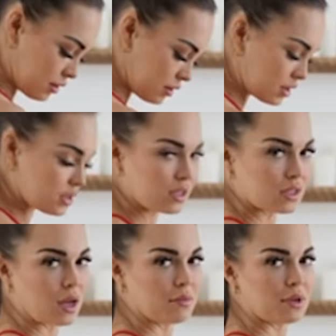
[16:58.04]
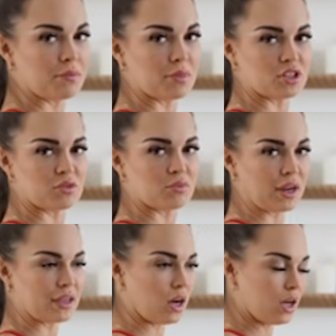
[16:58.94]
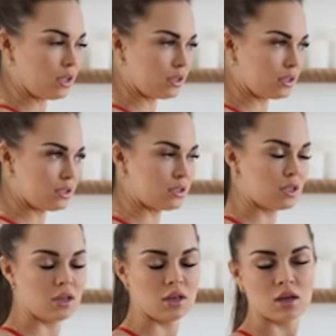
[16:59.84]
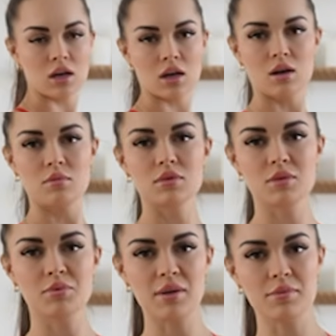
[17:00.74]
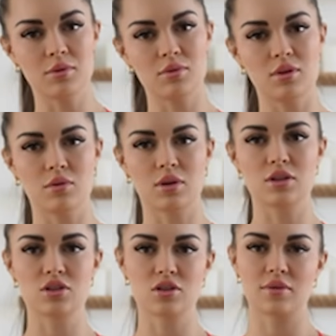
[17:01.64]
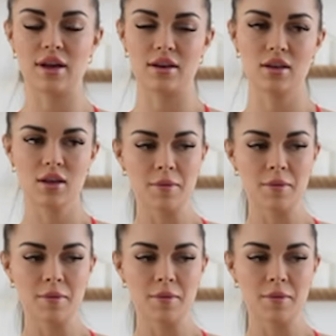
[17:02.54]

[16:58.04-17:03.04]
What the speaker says: This does come in a bunch of bright colors. The bright blue, the orange, the red.